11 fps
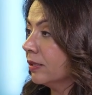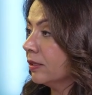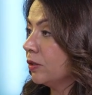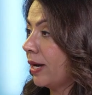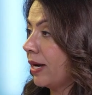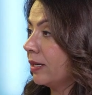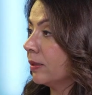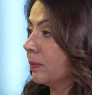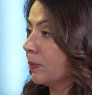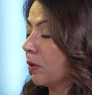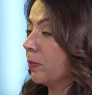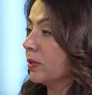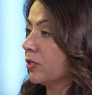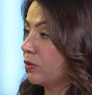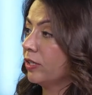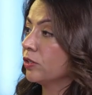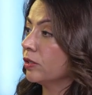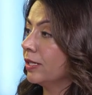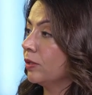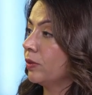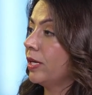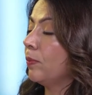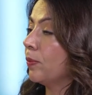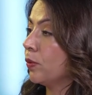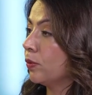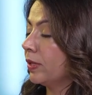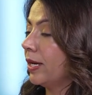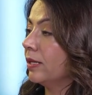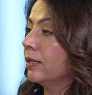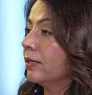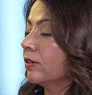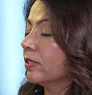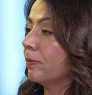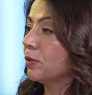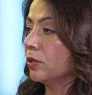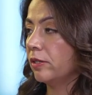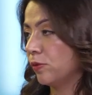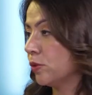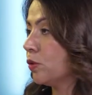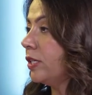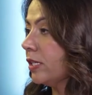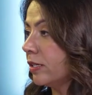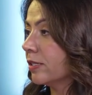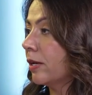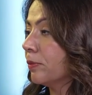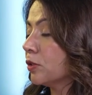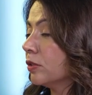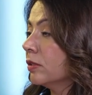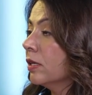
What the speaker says: you had a proper structure that, okay, I'm going to get a reception. Of course, you need a reception.